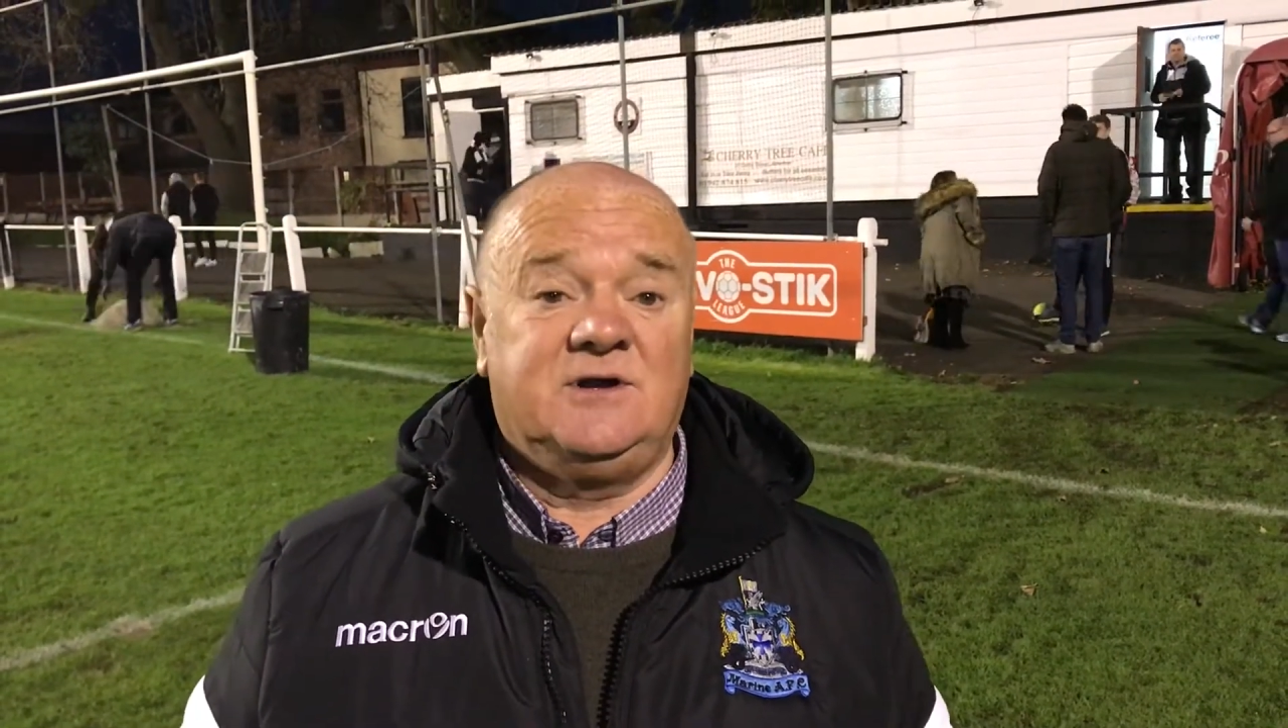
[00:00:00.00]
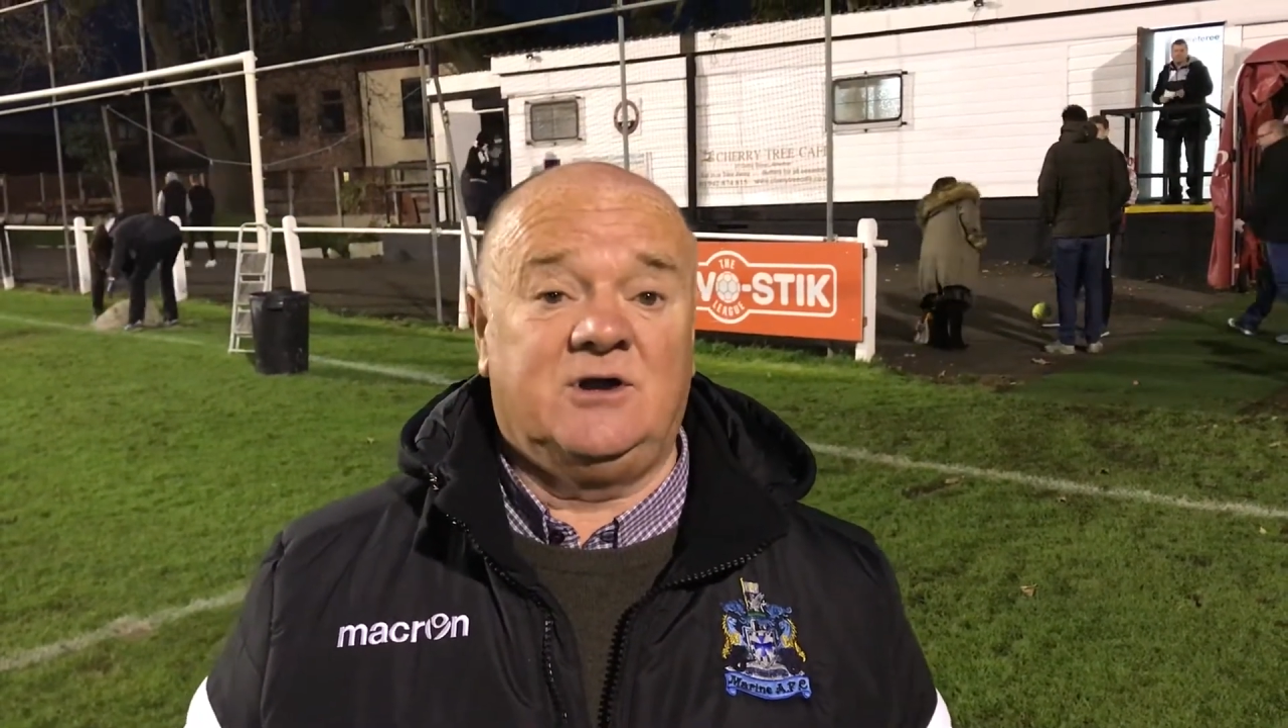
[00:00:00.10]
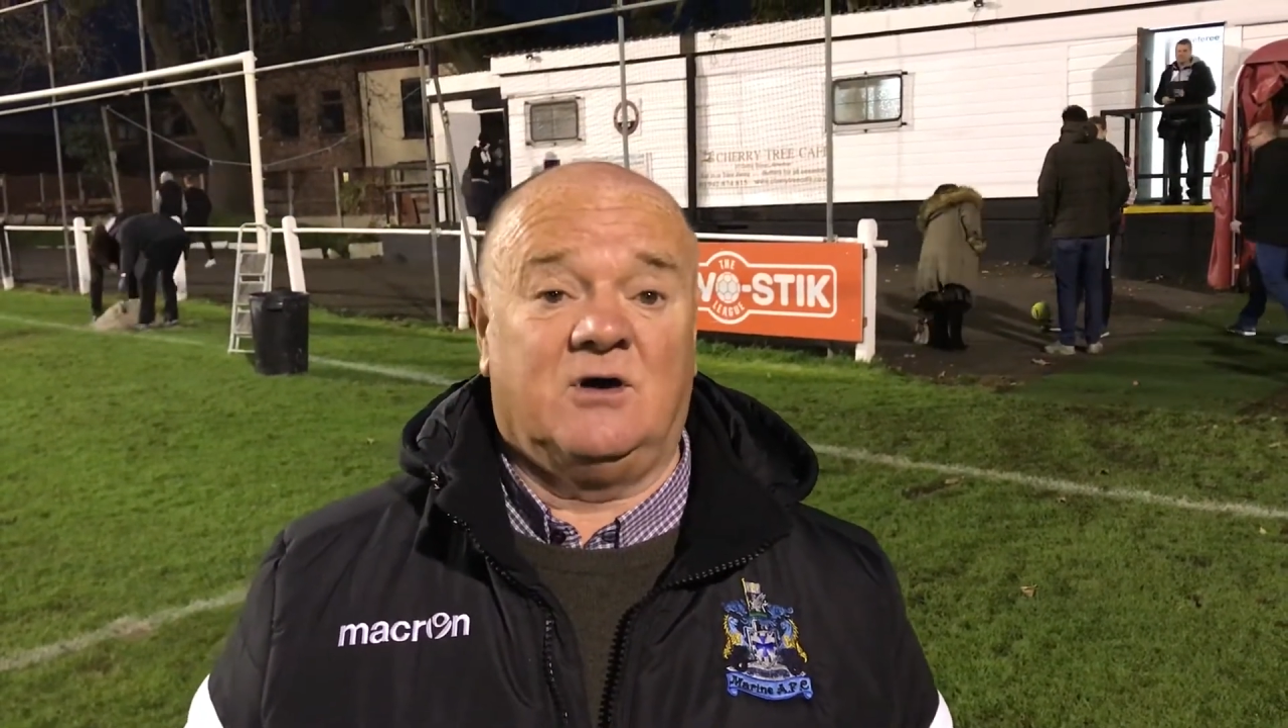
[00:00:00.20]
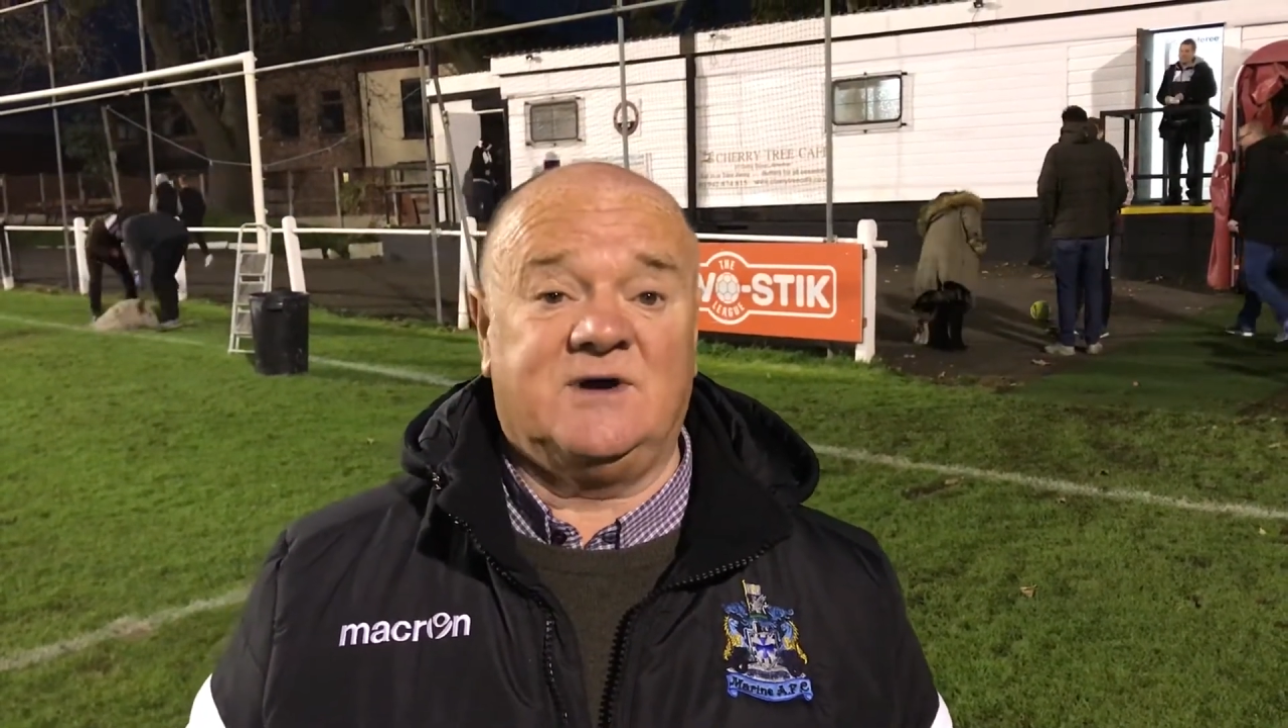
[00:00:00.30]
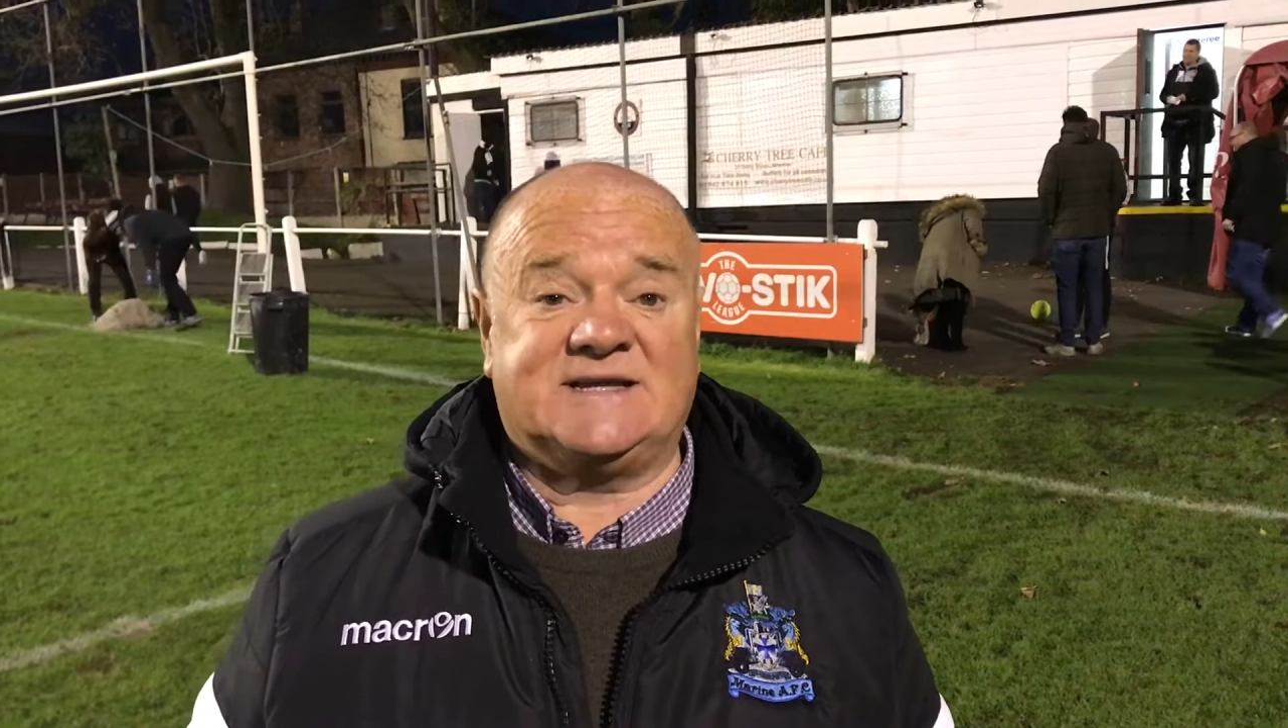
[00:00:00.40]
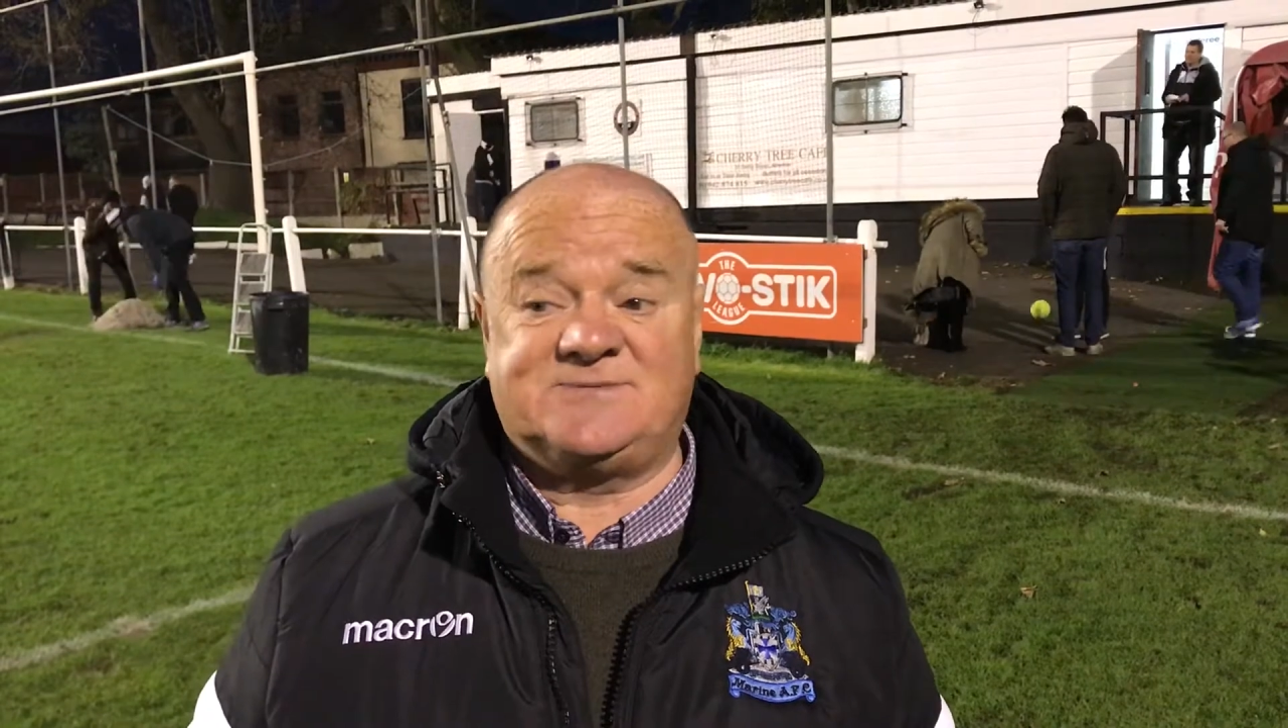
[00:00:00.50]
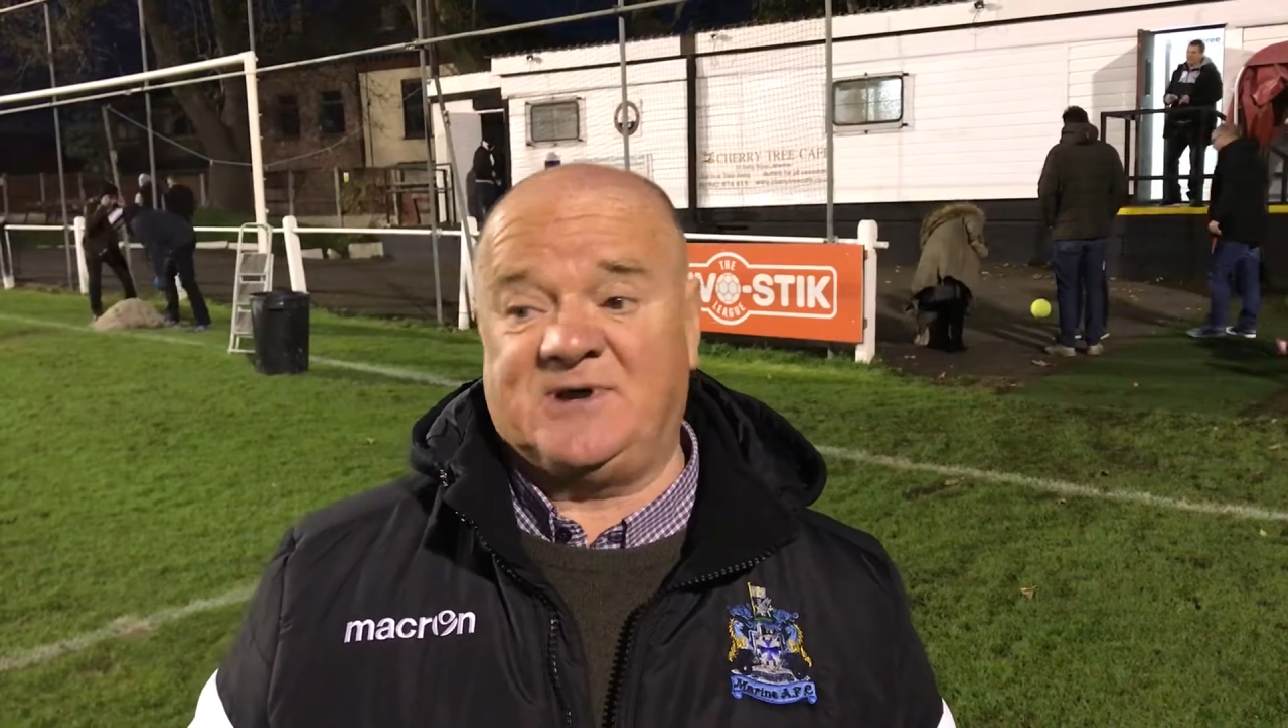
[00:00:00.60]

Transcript: It's